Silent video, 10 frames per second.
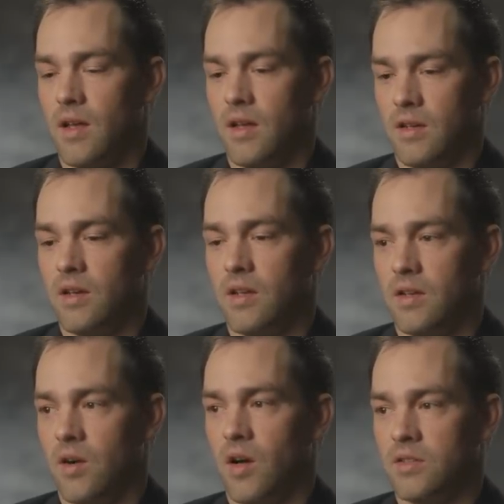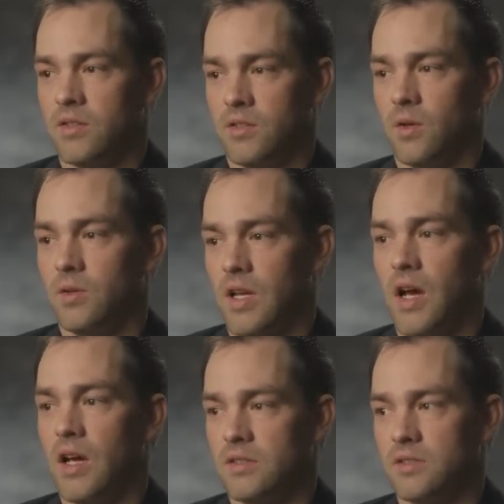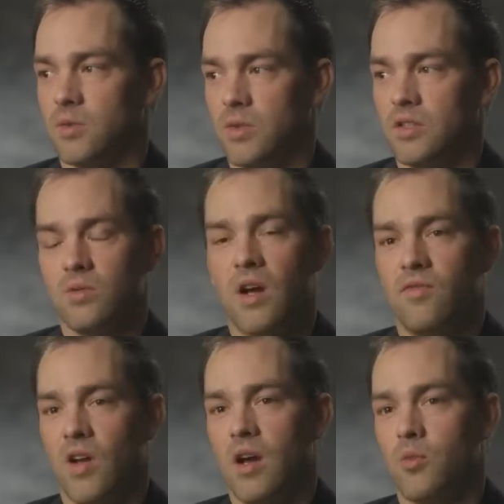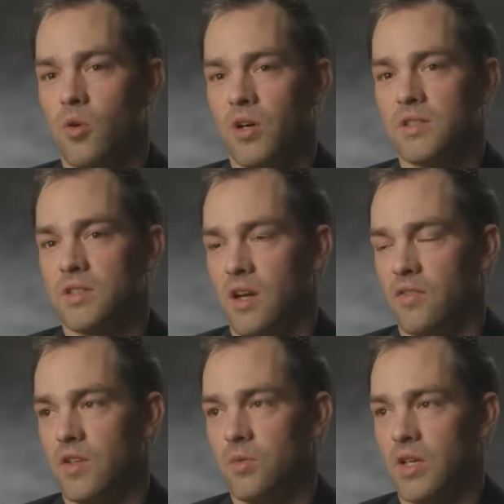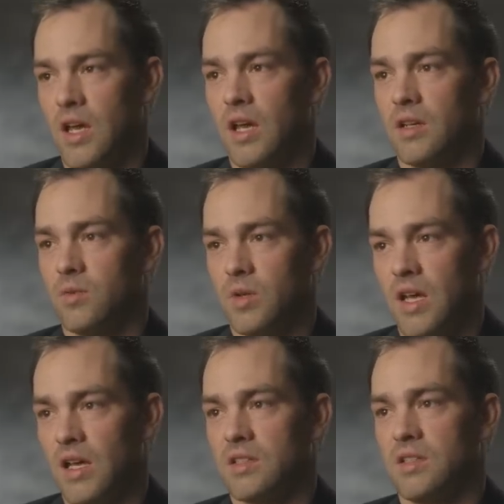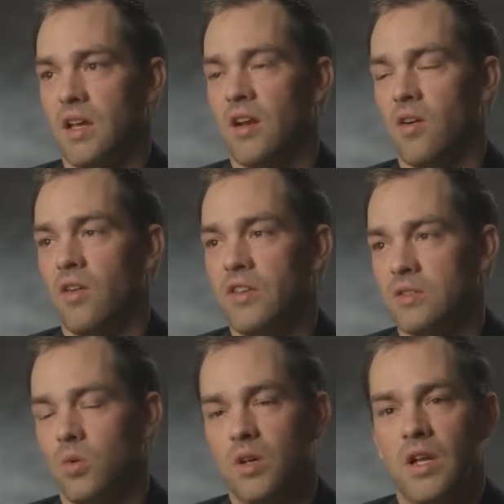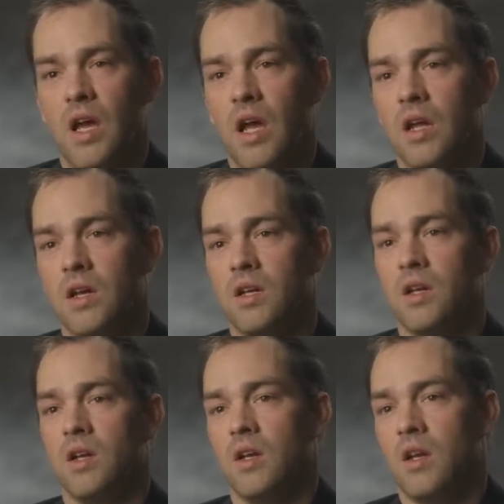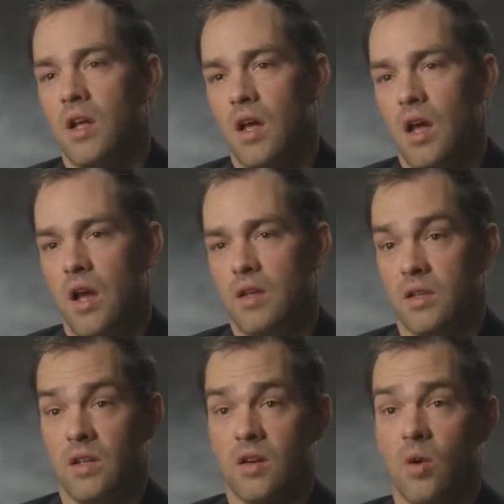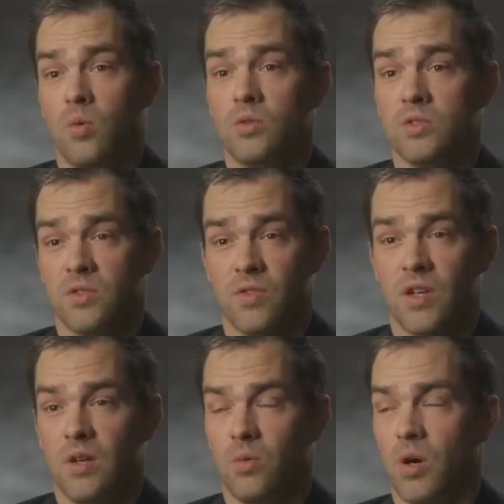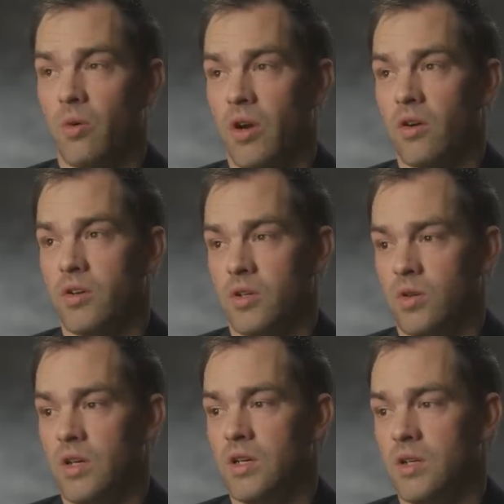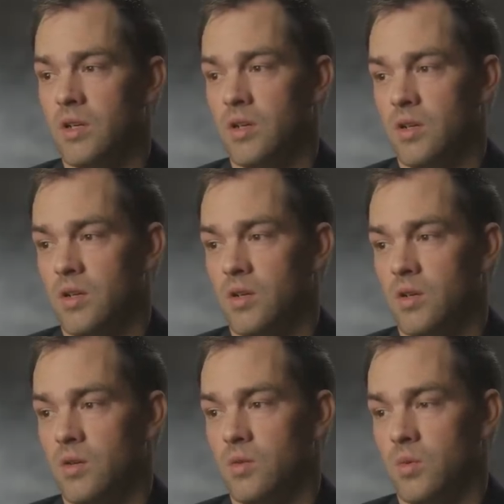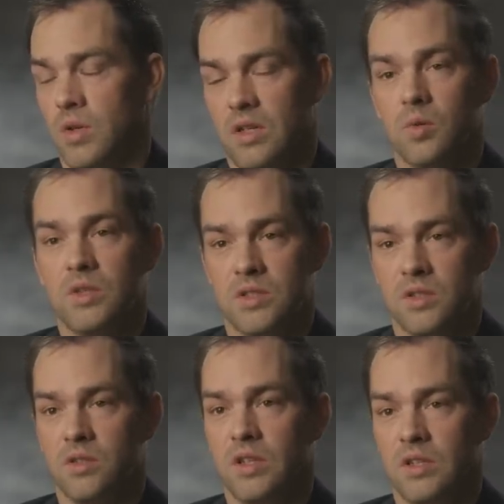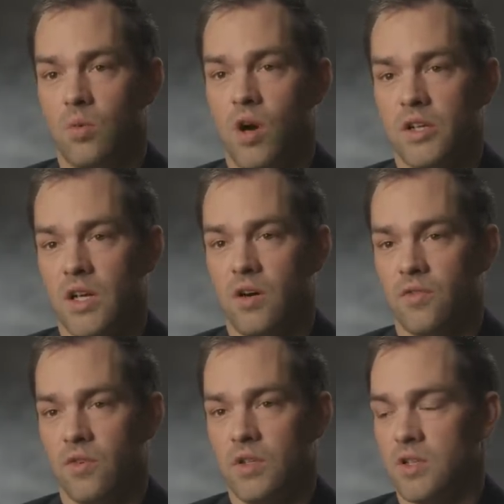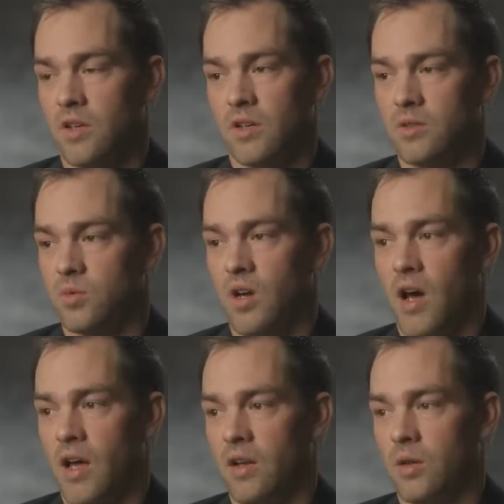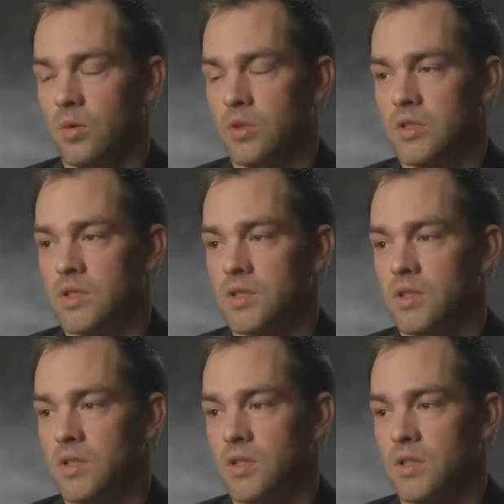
And, you know, I told the guys, look, we do have 9 more months left, and we can't sit here on this one day and lick our wounds and forget what we're here doing. We still need to watch out for each other because we're not out of the woods.